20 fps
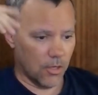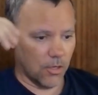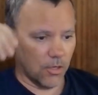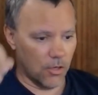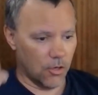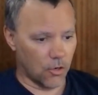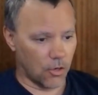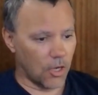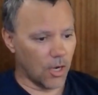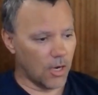
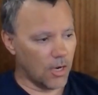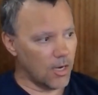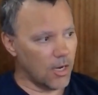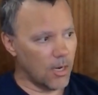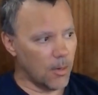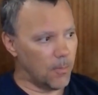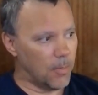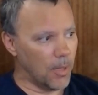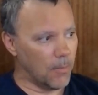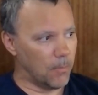you're going to
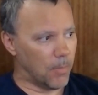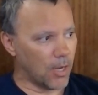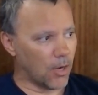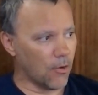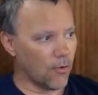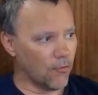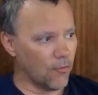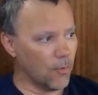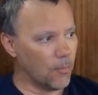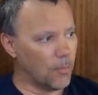need a bit
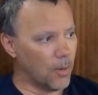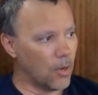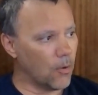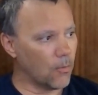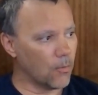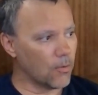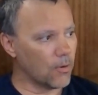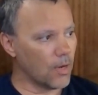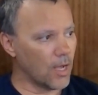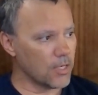bigger of a
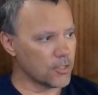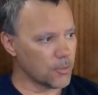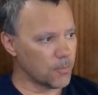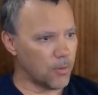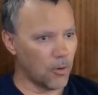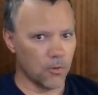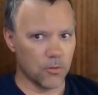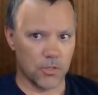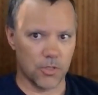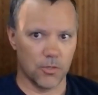boat, as
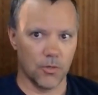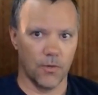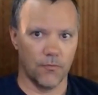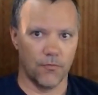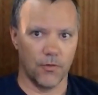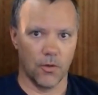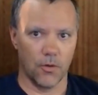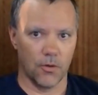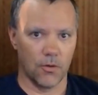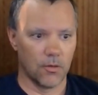opposed to
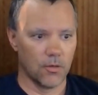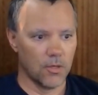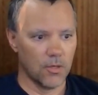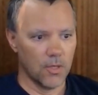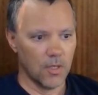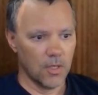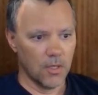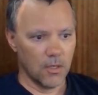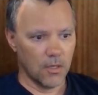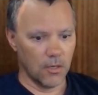if you're
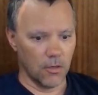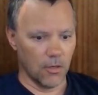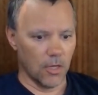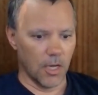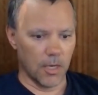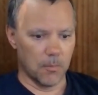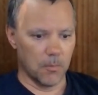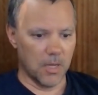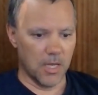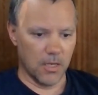
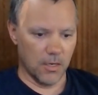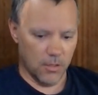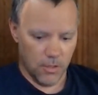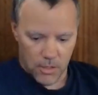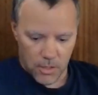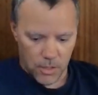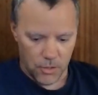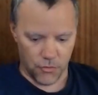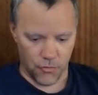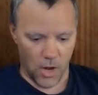like me and you
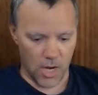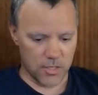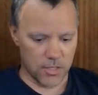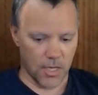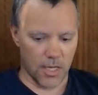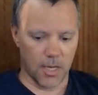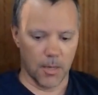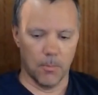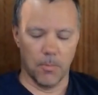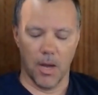can dress
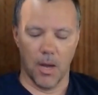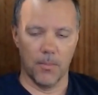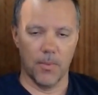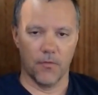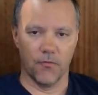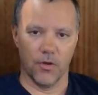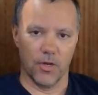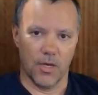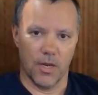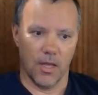like a bum
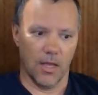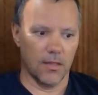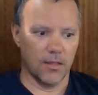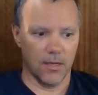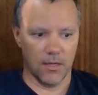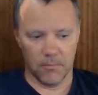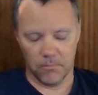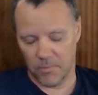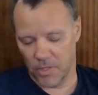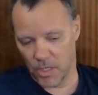every day,
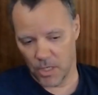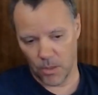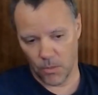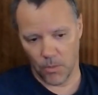then you know